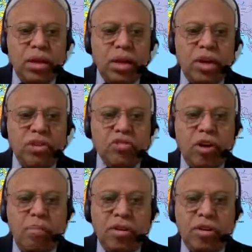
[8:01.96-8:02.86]
It is
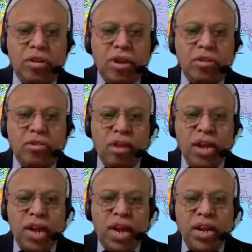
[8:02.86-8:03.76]
government's duty to
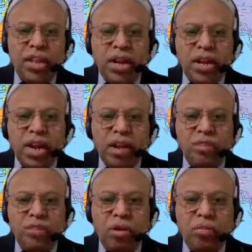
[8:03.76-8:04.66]
organize and get
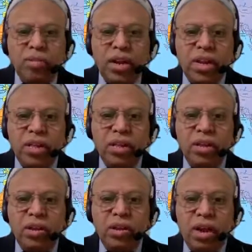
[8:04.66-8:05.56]
from the rich
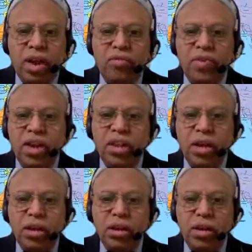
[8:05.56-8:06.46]
and feed
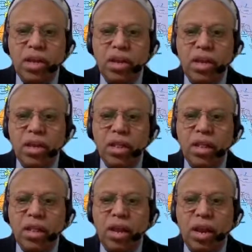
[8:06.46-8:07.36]
the needy
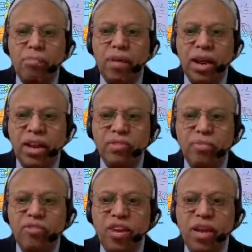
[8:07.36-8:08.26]
in a balanced
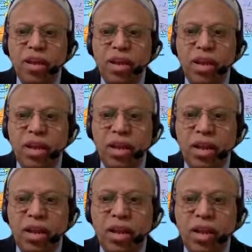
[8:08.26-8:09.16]
way,
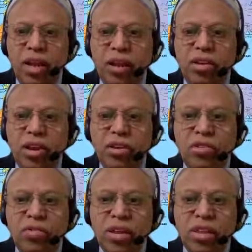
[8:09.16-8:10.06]
in addition
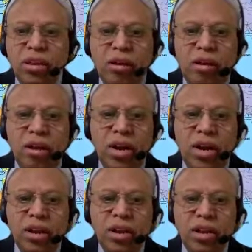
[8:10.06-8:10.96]
to fixing all
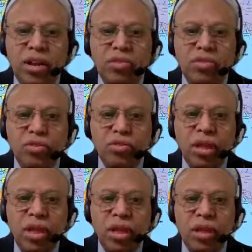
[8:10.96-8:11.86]
related issues
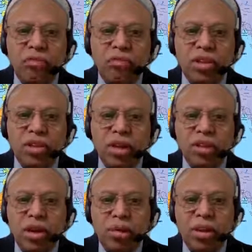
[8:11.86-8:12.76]
which are
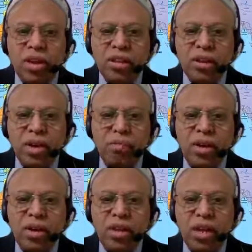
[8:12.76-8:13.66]
disturbing
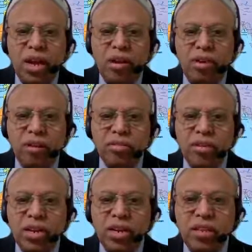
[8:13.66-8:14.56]
stability, and also
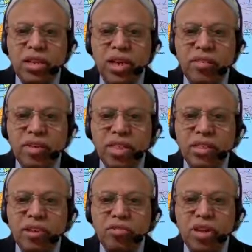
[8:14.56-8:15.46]
it is individual's
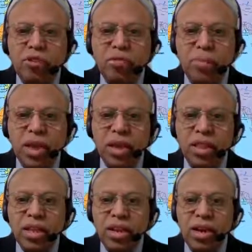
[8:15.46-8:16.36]
duty to pay
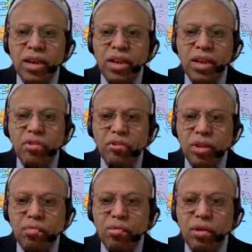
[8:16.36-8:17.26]
the charity to
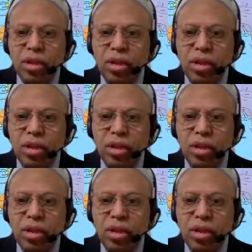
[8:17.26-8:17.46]
the poor.